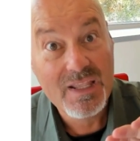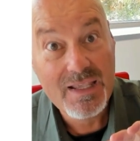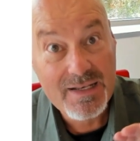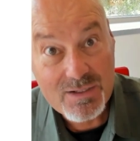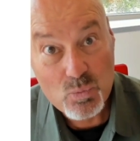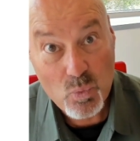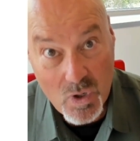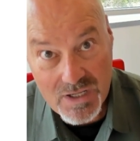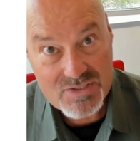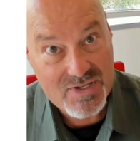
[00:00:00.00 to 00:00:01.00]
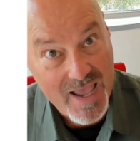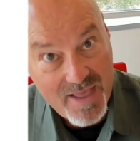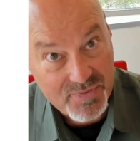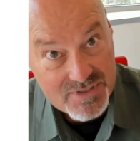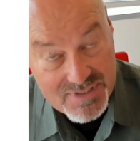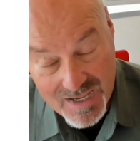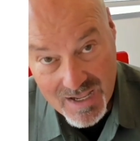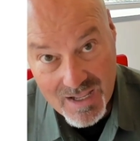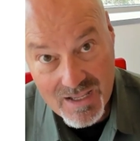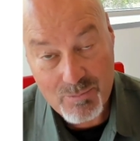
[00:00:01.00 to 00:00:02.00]
and it was at the
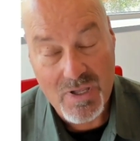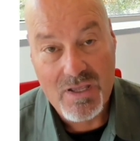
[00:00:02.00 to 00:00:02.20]
time